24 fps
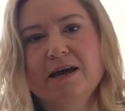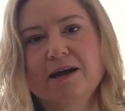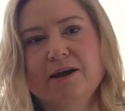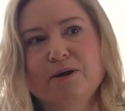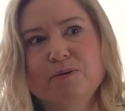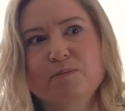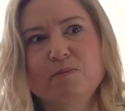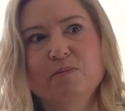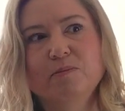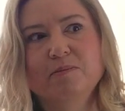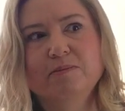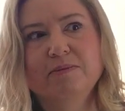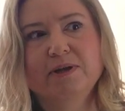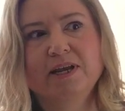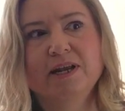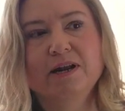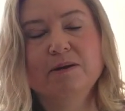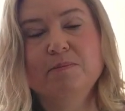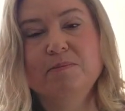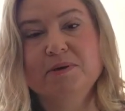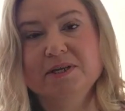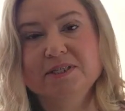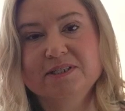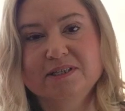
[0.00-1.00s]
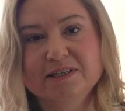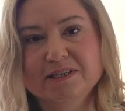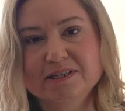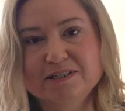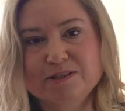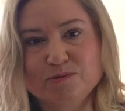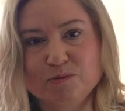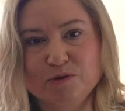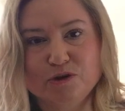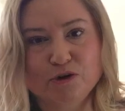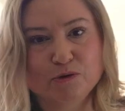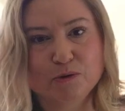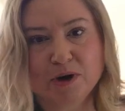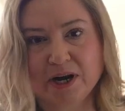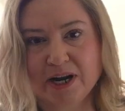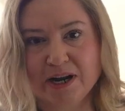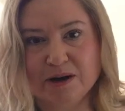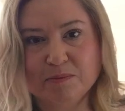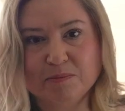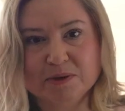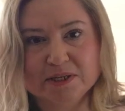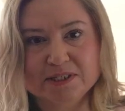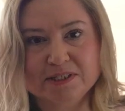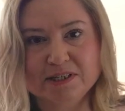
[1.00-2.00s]
In a business, when you're
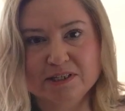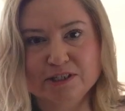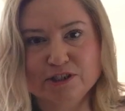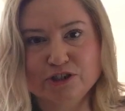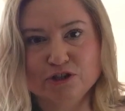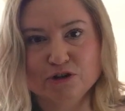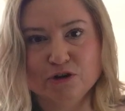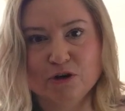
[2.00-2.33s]
running a business,